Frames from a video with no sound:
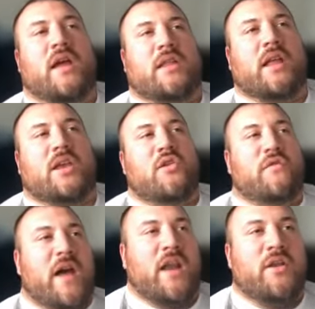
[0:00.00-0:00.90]
Like you've
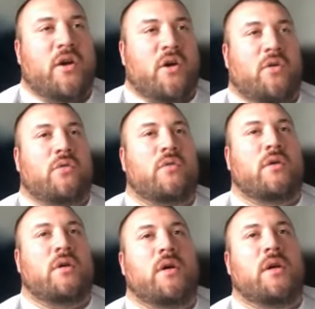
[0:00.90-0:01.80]
got to know
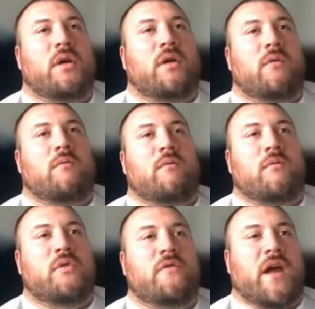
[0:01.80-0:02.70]

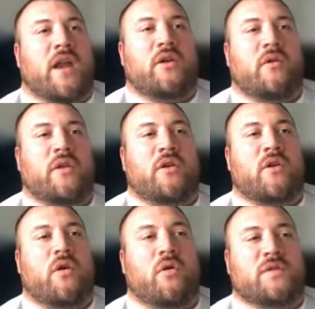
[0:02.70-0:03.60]
that your
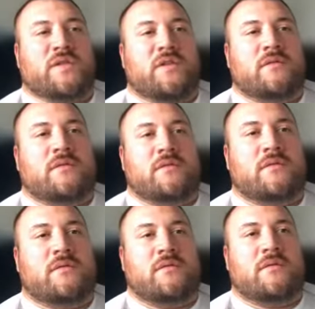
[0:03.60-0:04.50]
goals
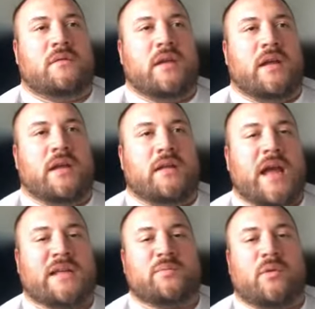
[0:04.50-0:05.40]
and
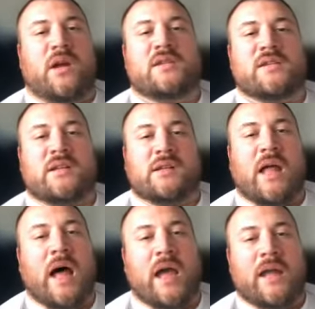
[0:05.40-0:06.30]
aspirations
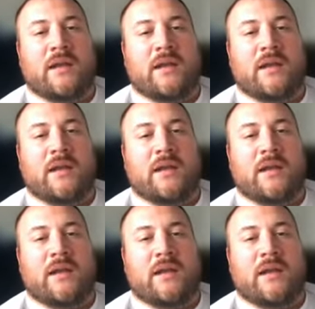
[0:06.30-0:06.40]
align.